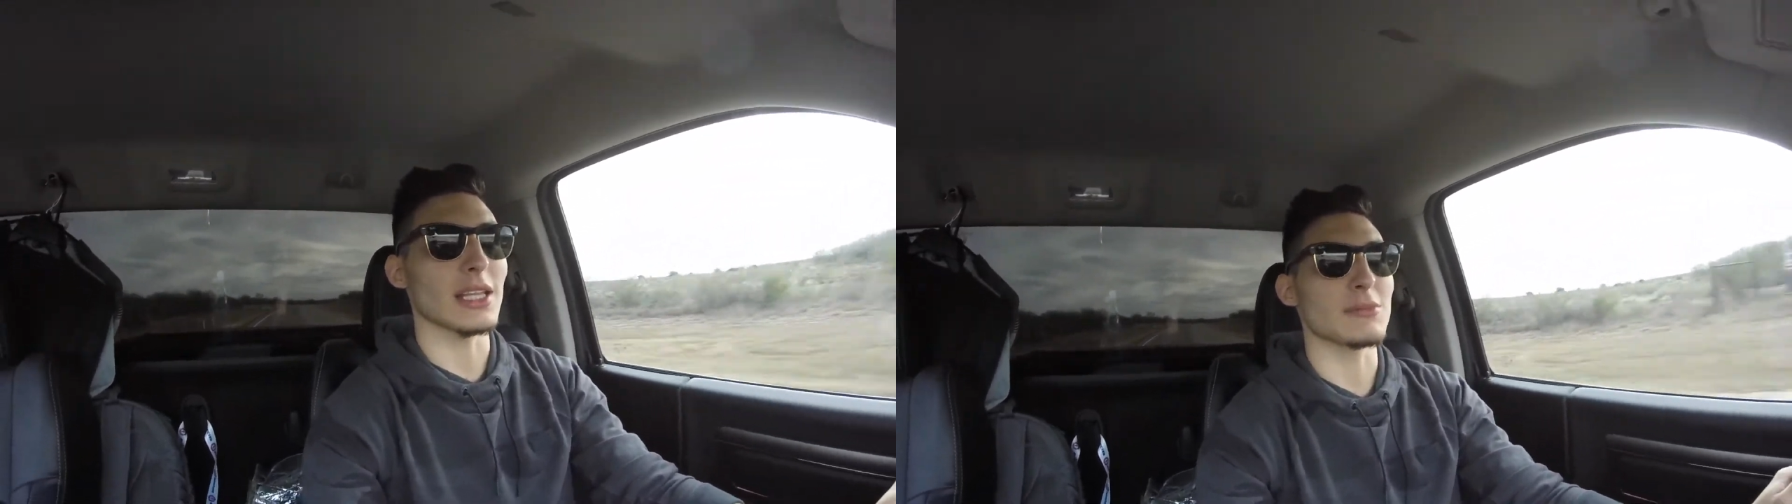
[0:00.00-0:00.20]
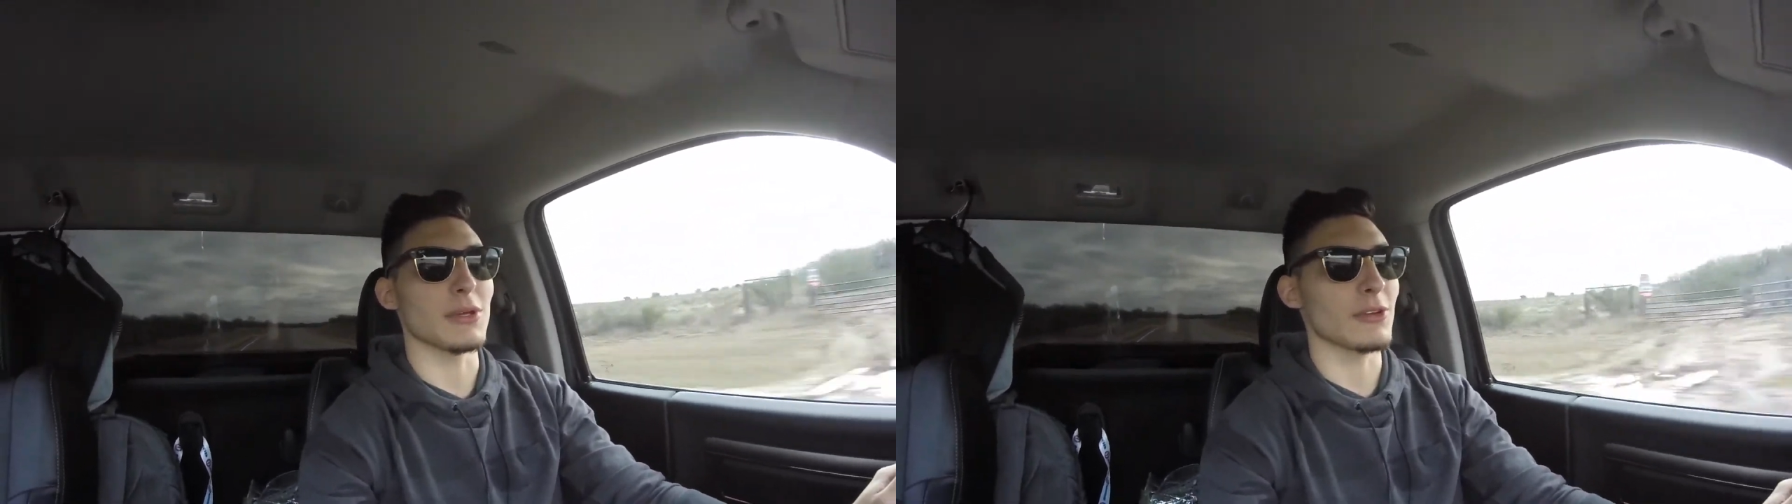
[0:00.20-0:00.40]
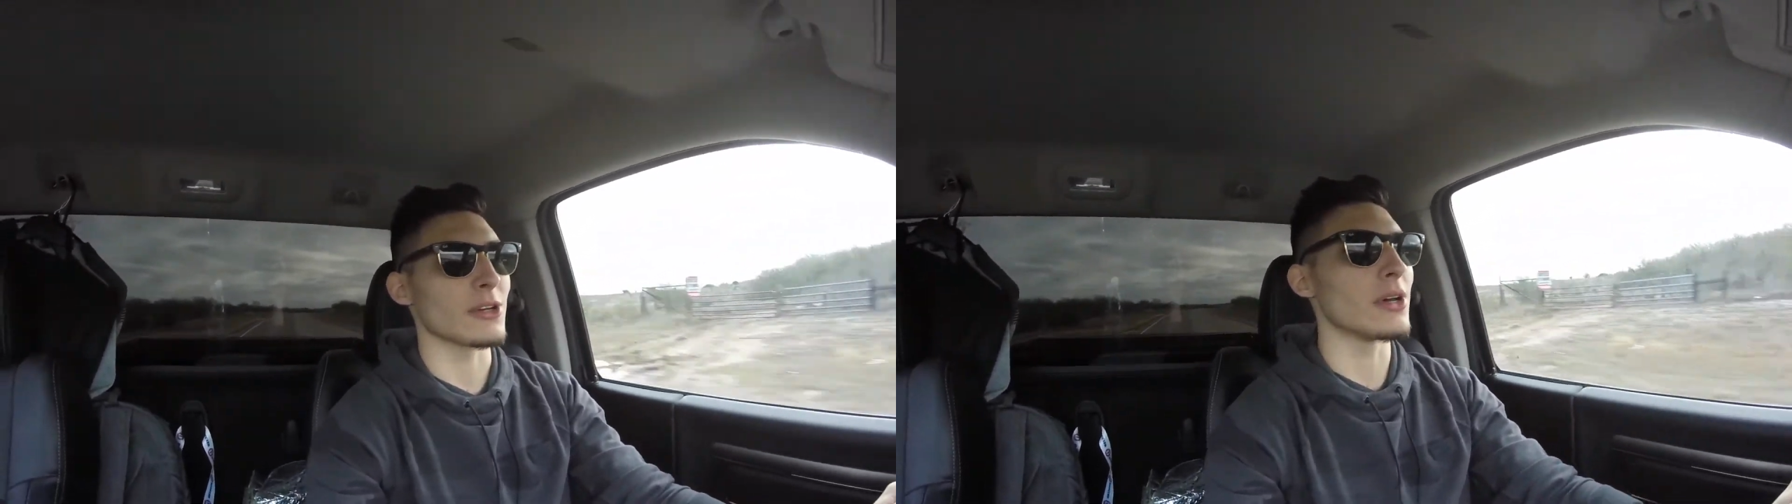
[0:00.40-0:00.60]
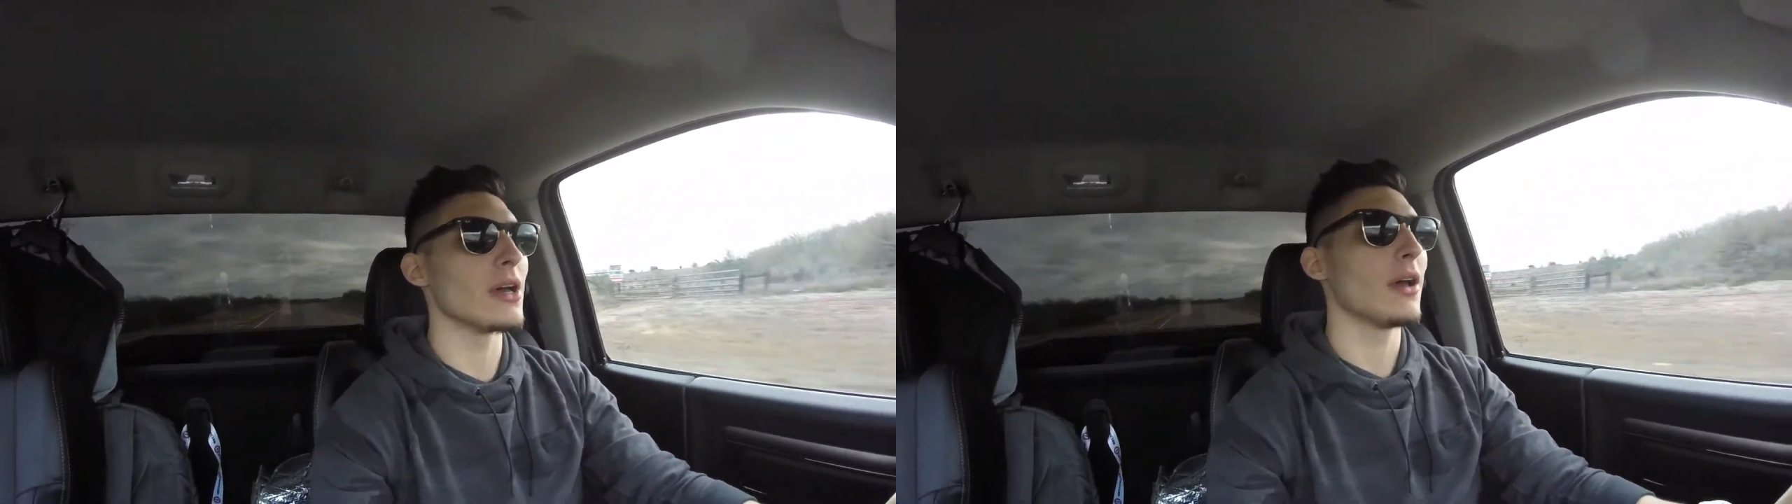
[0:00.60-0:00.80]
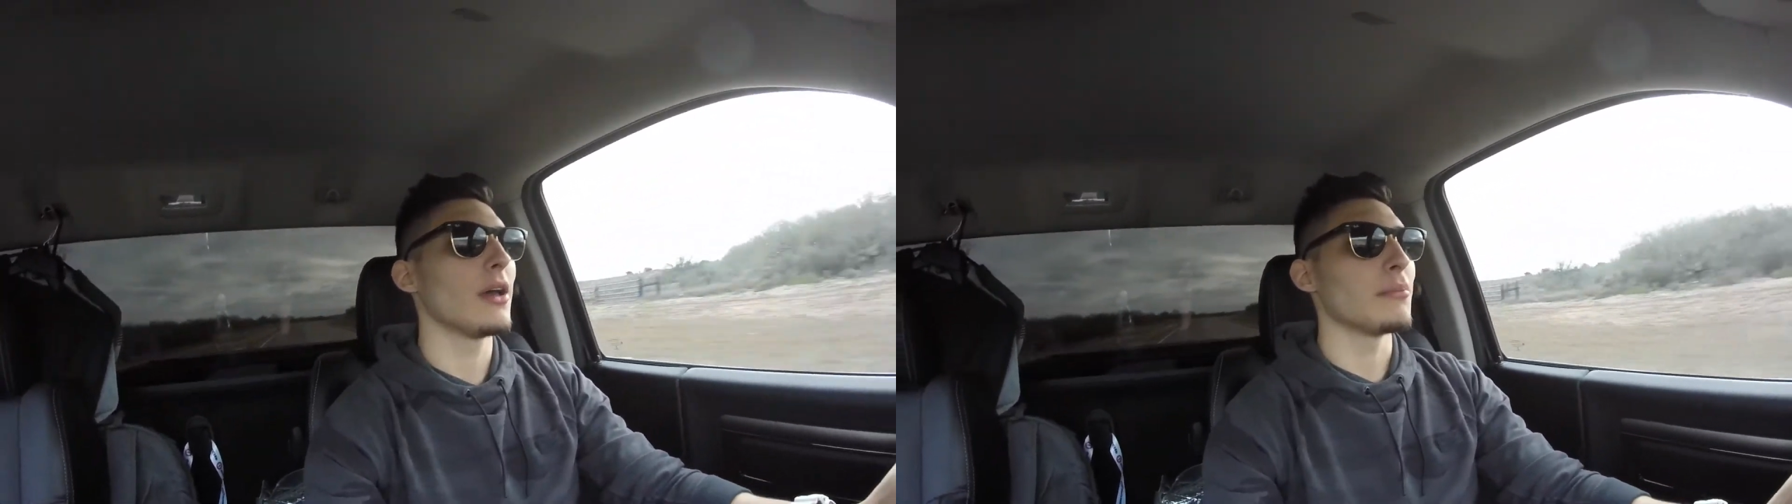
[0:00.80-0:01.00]
Let's be real.
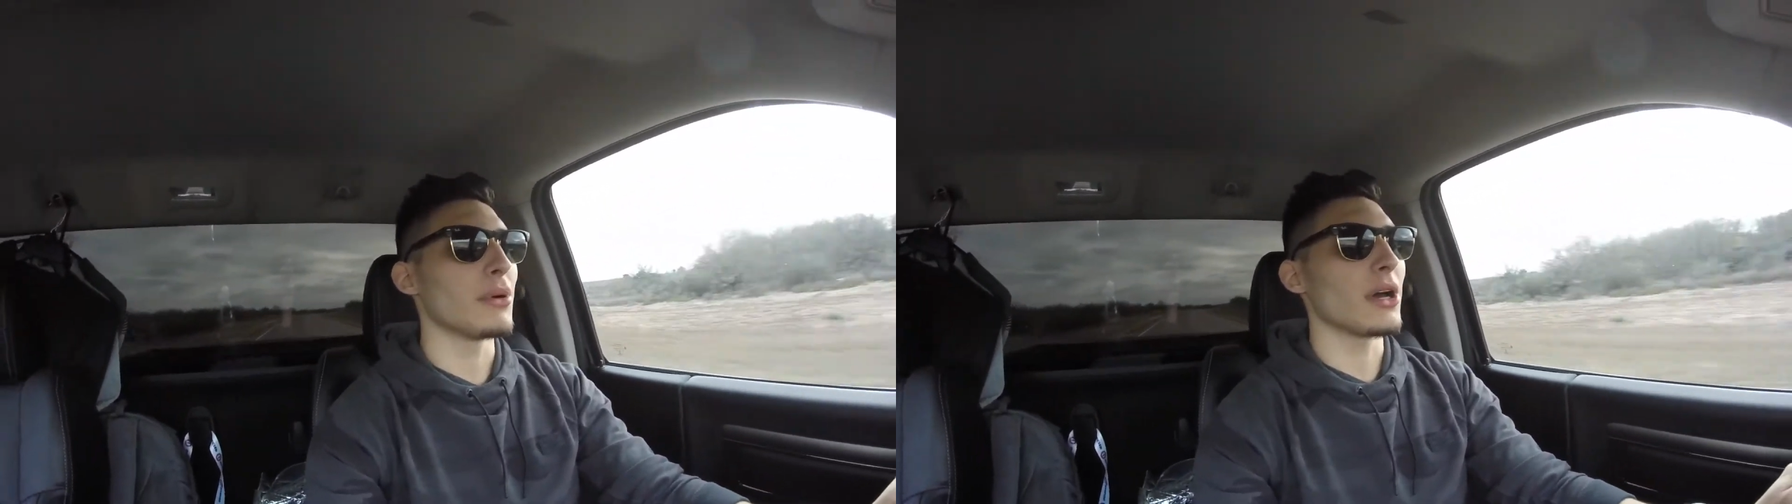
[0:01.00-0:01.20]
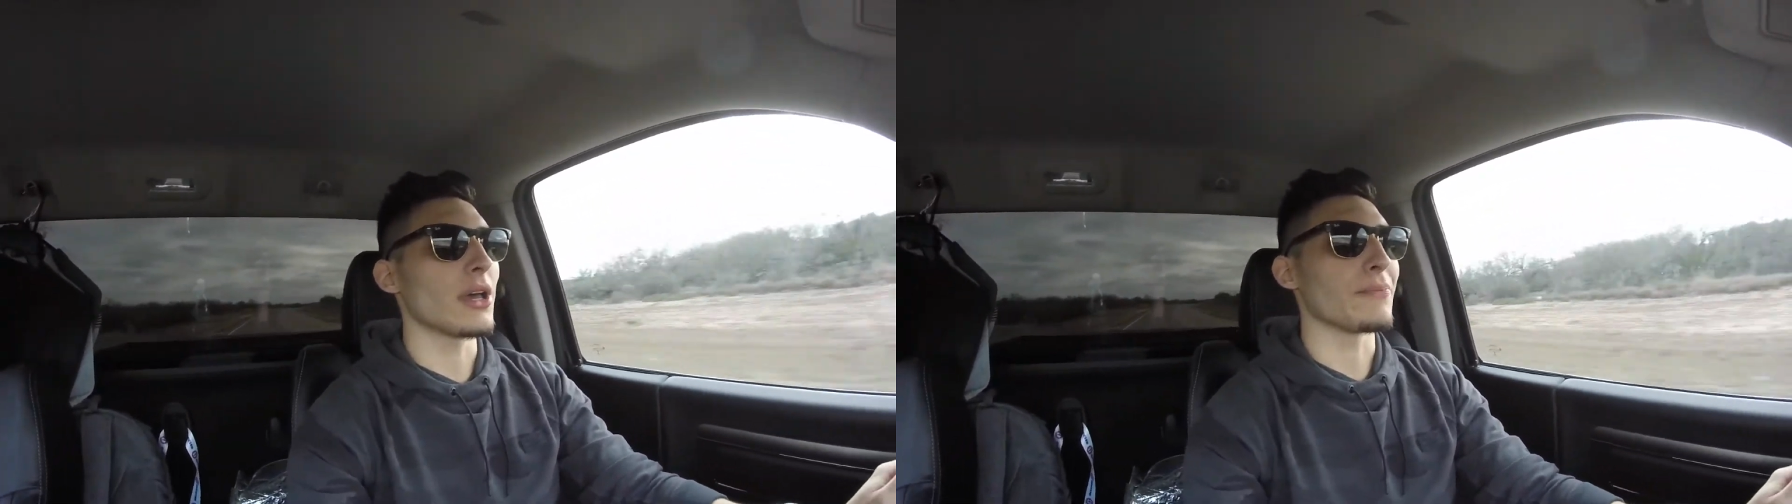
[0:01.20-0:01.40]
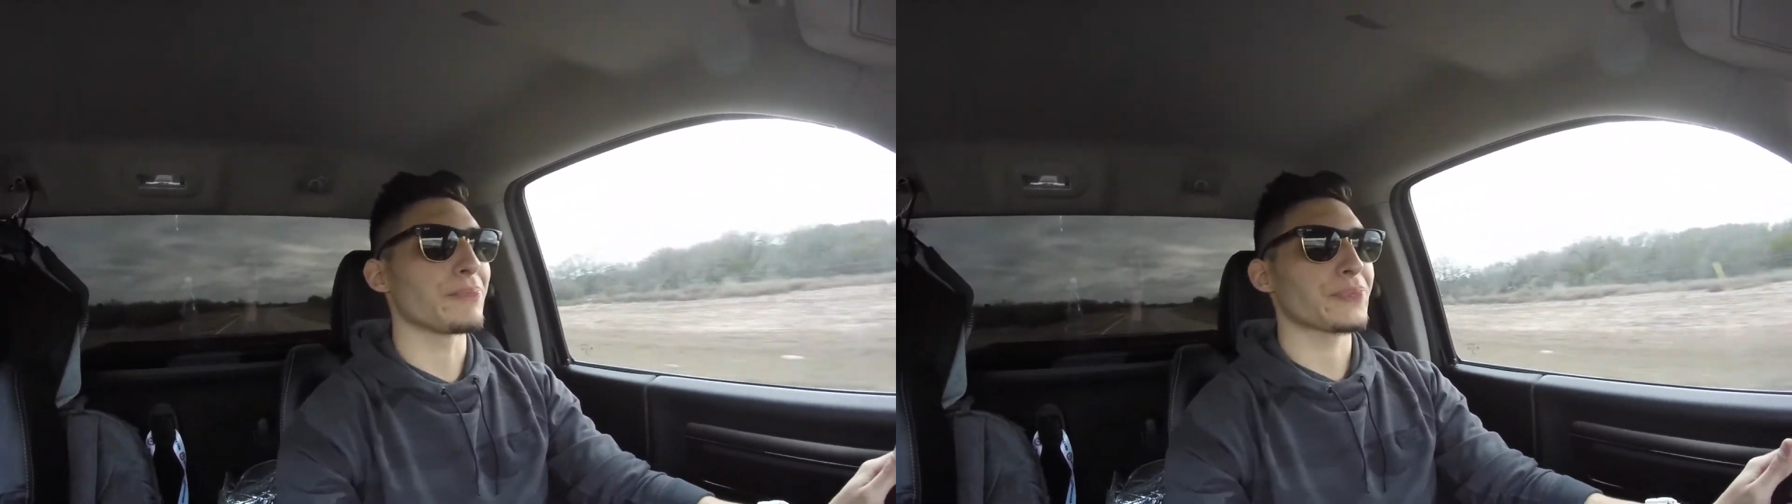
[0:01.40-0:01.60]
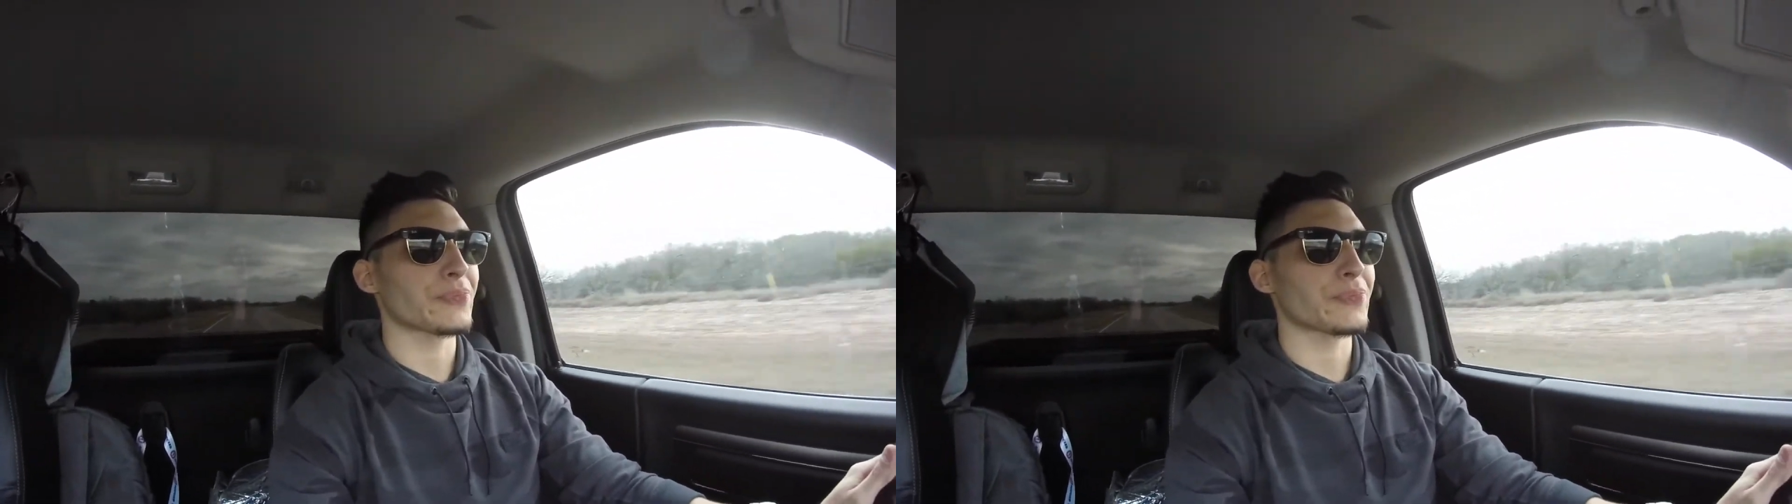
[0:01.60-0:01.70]
But